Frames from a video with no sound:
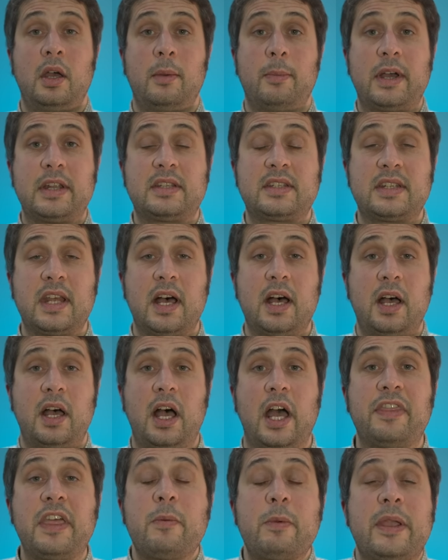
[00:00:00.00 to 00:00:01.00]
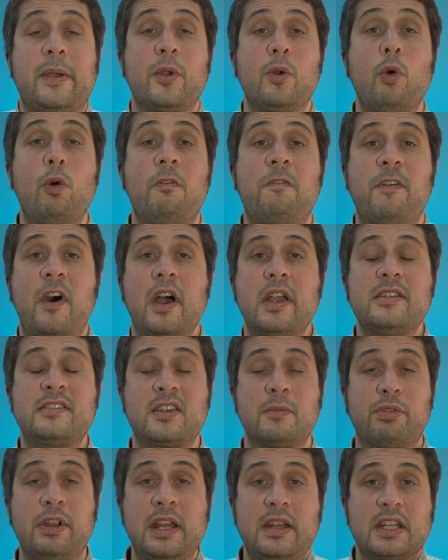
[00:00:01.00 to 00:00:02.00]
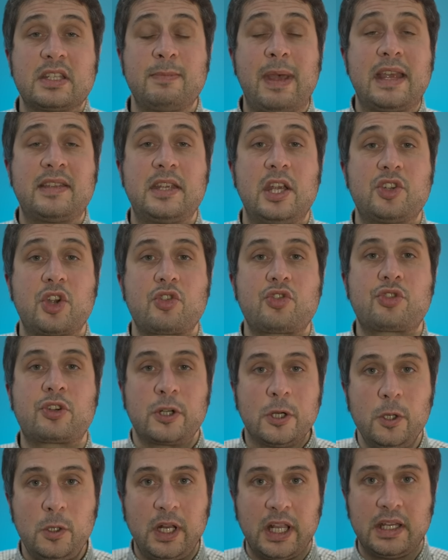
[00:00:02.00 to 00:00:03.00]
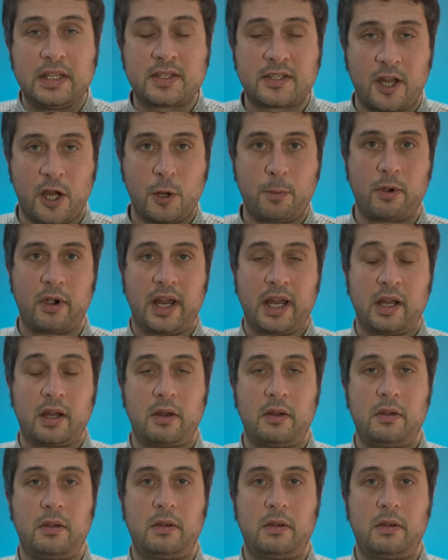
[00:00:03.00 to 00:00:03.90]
But I think we can all find Sabrina's message truly sobering.